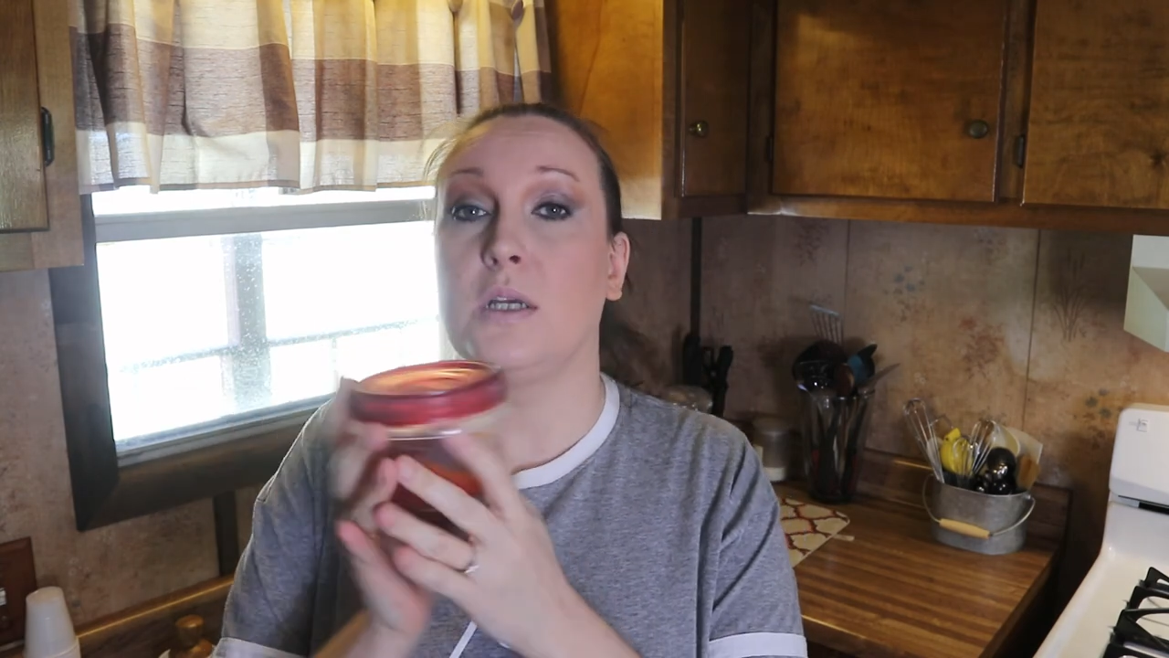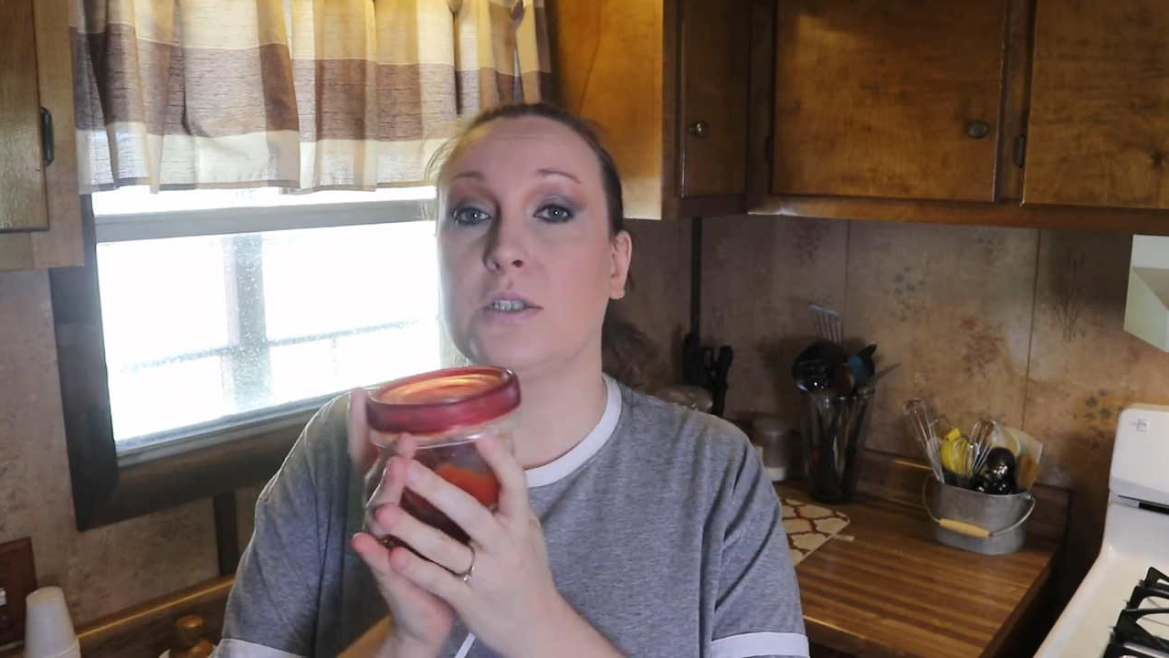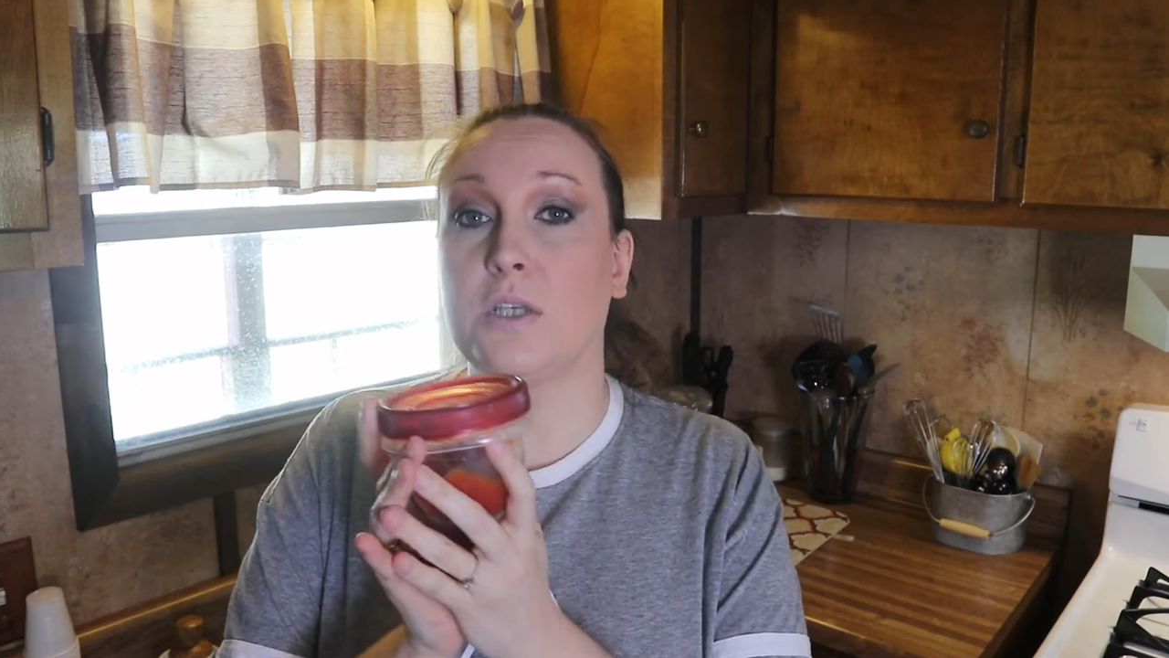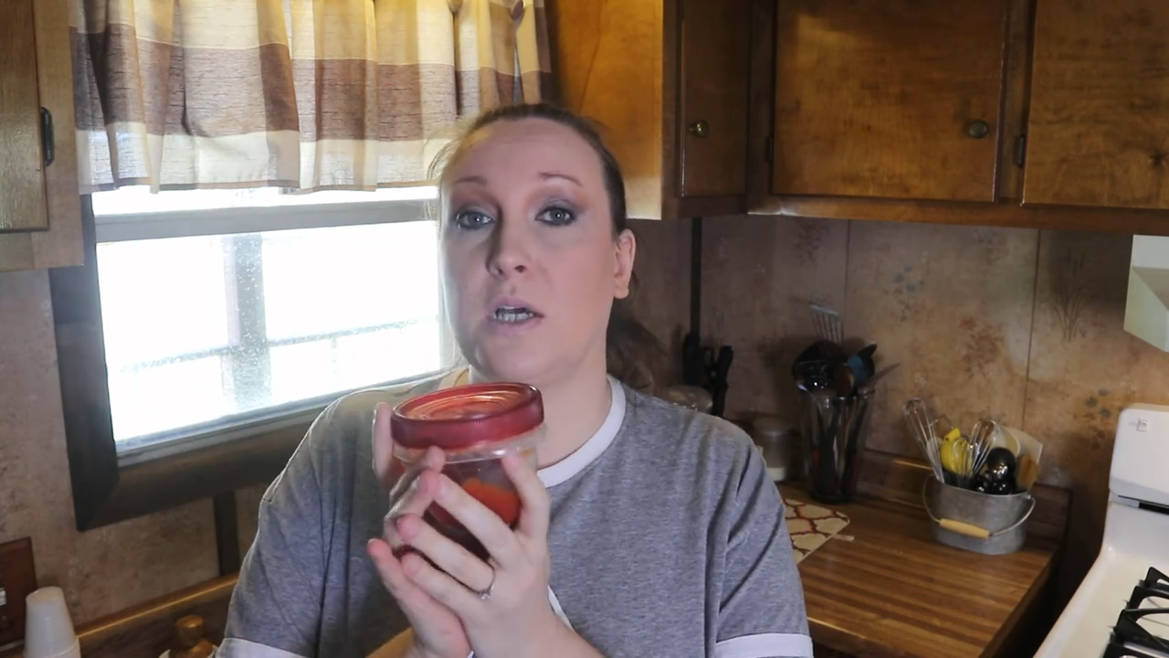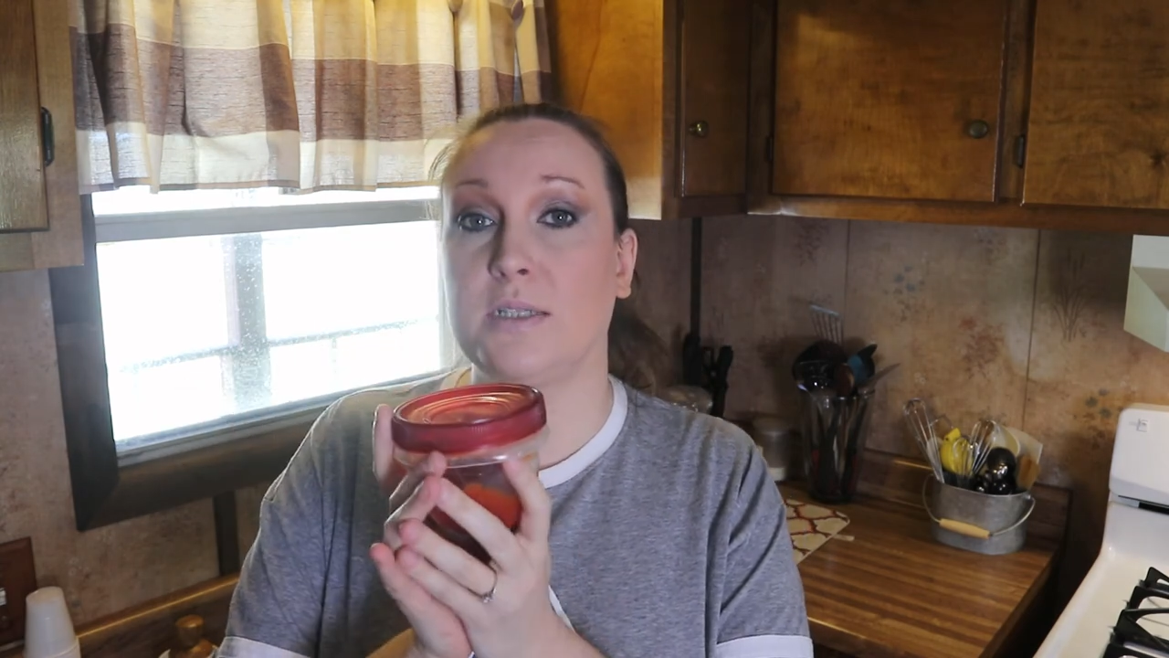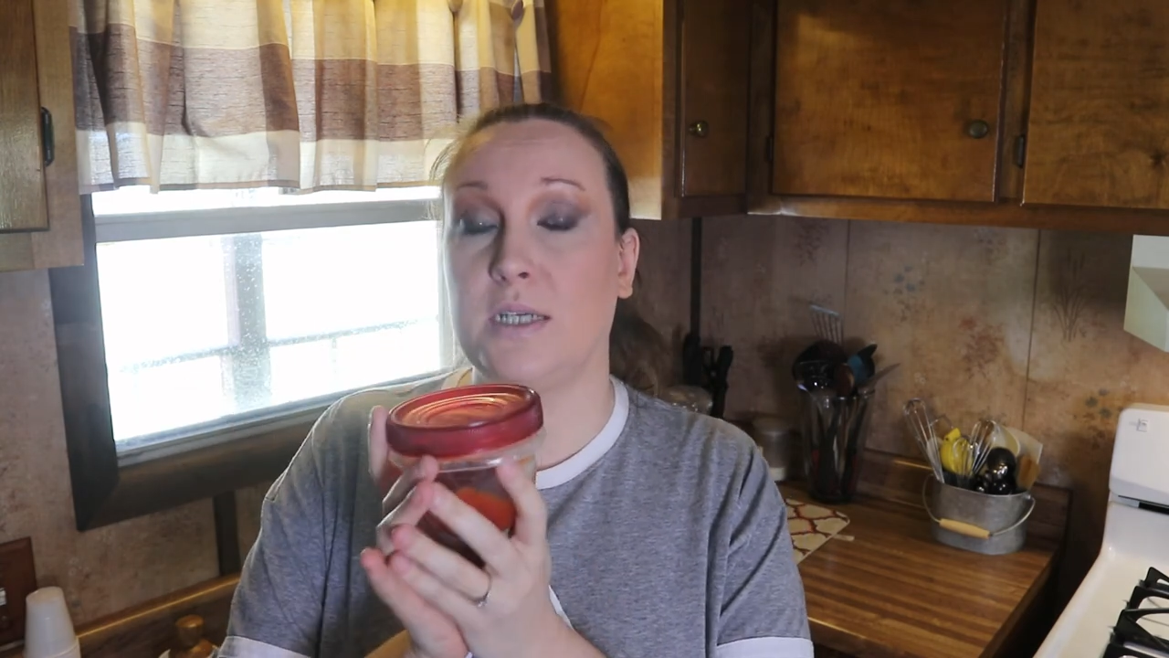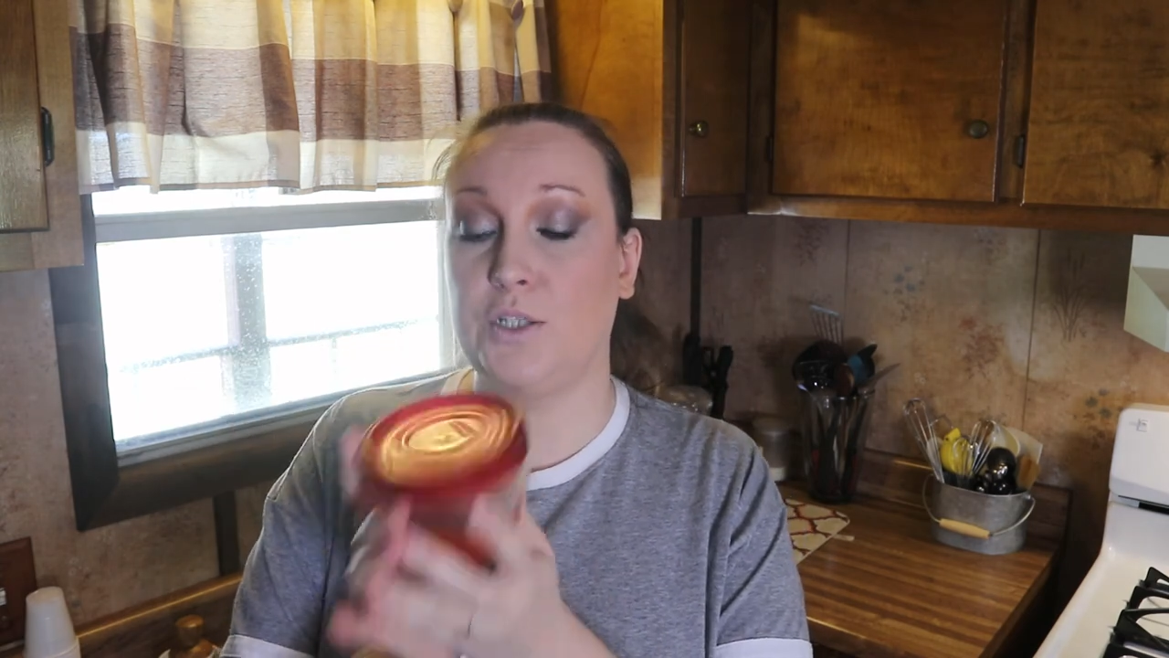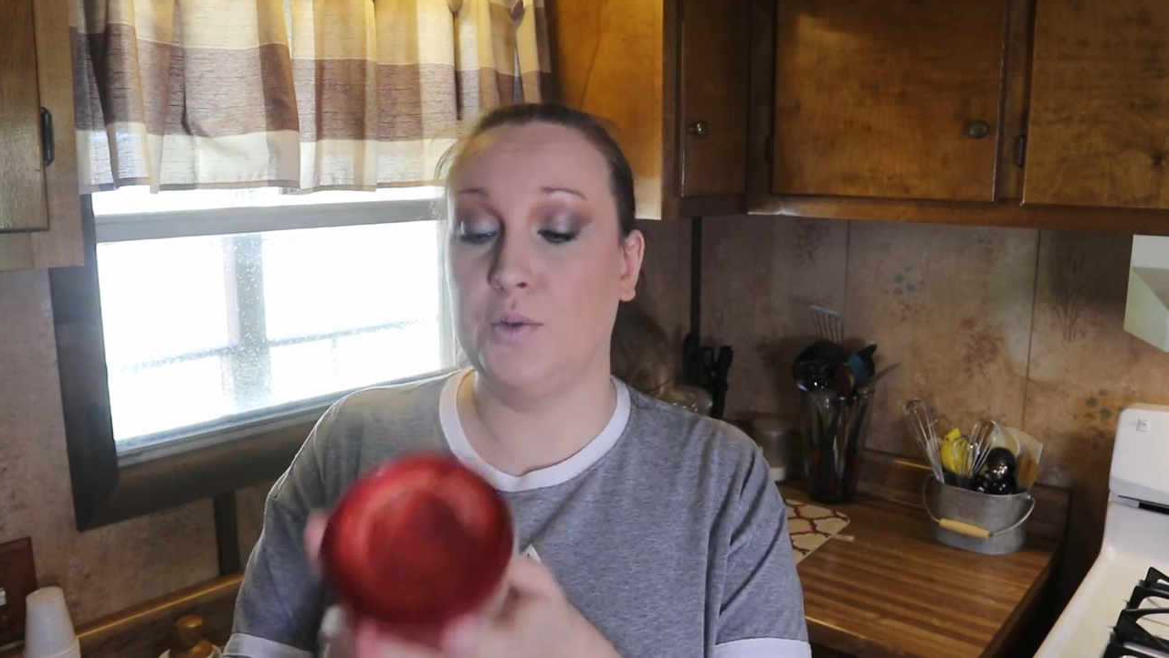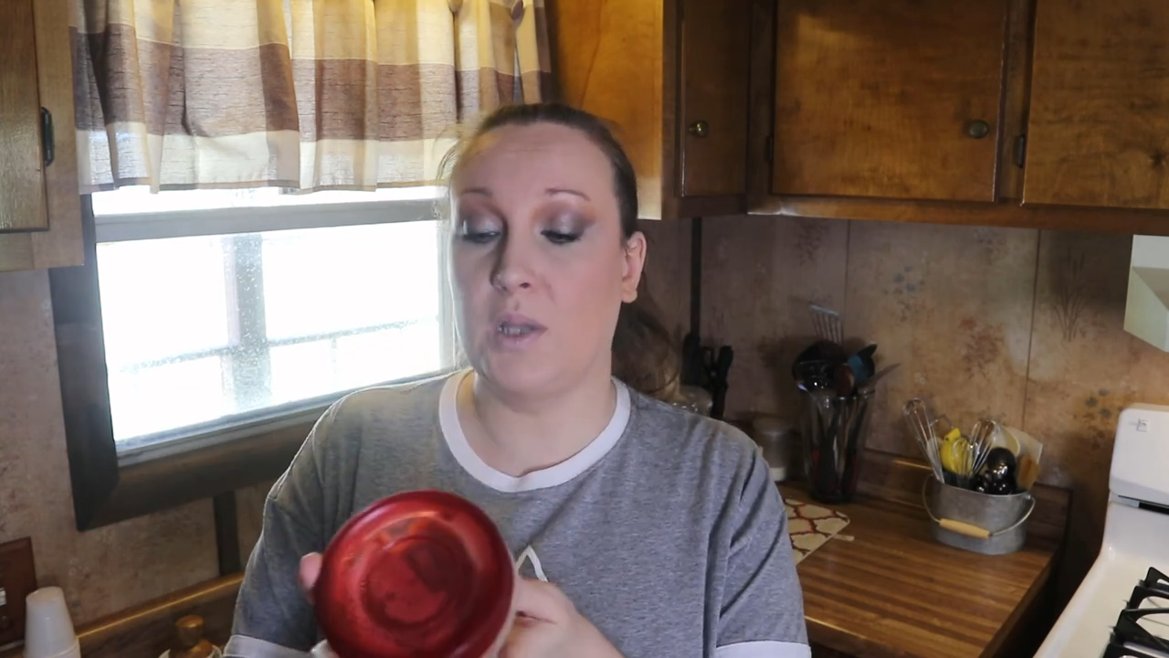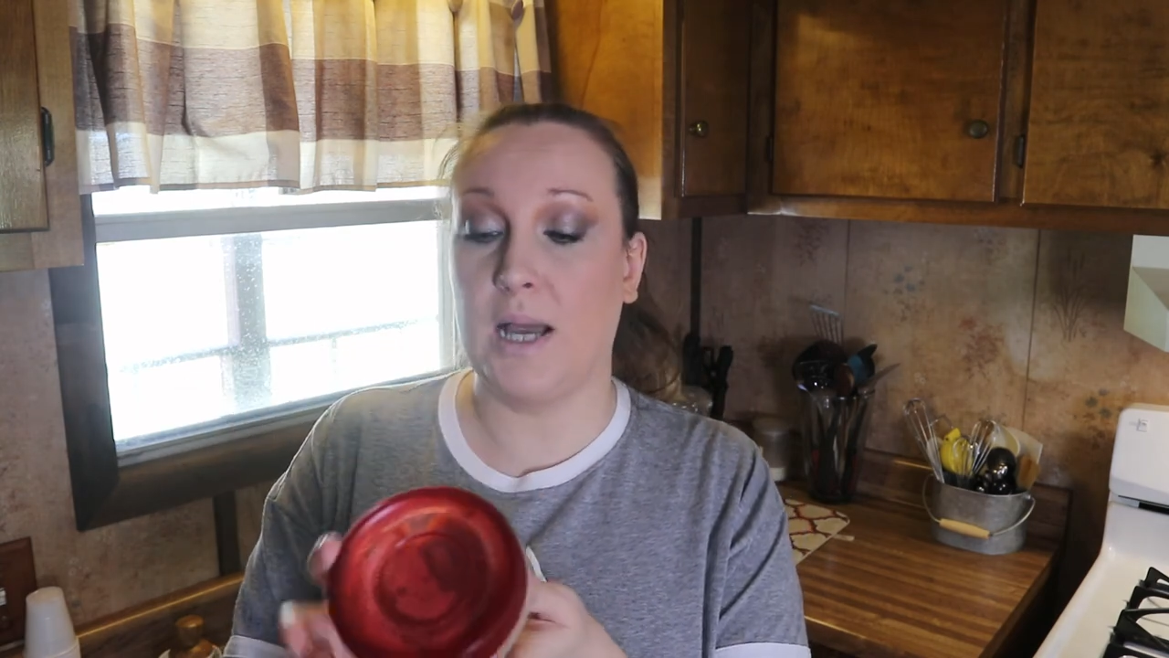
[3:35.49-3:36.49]
sauce that
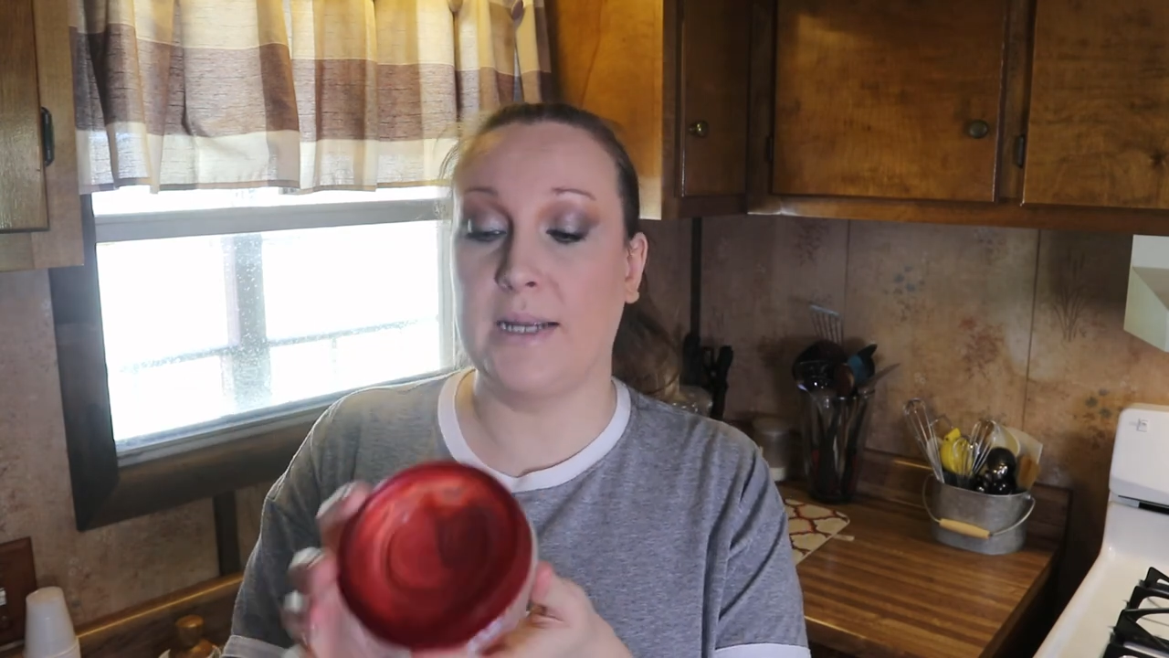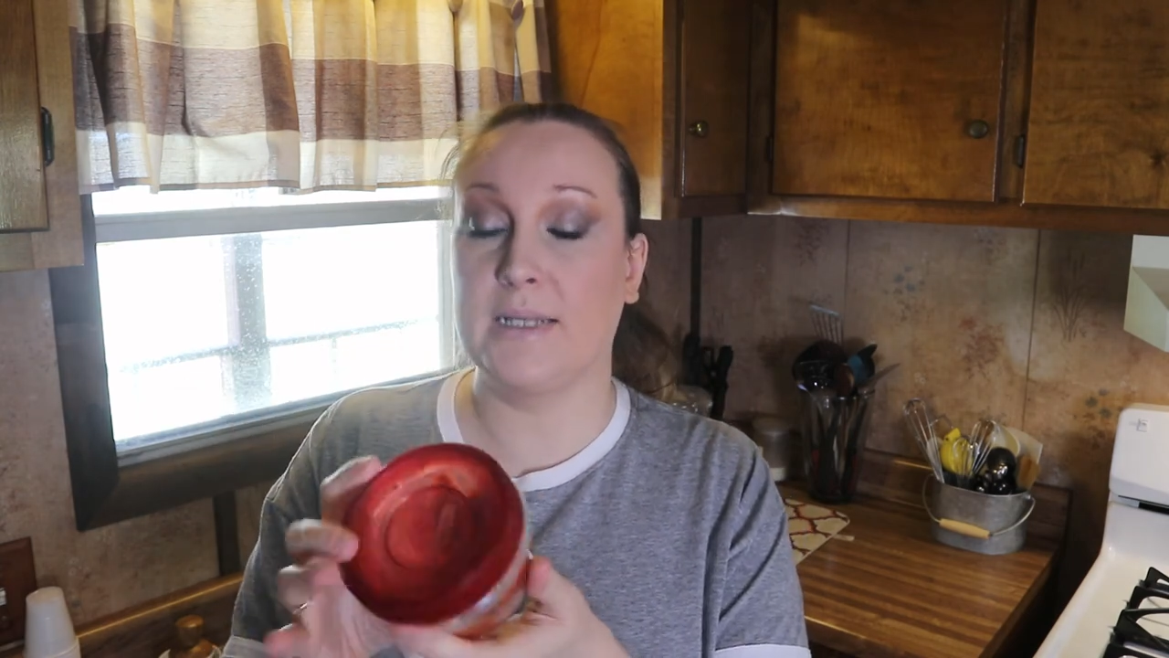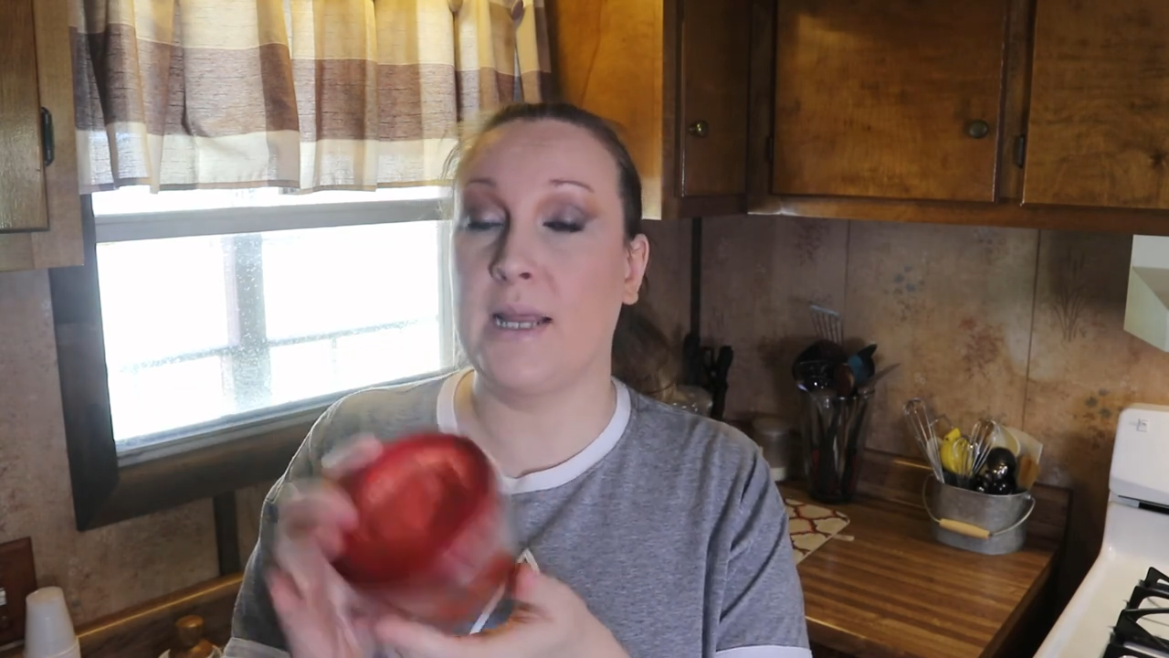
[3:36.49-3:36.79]
you like.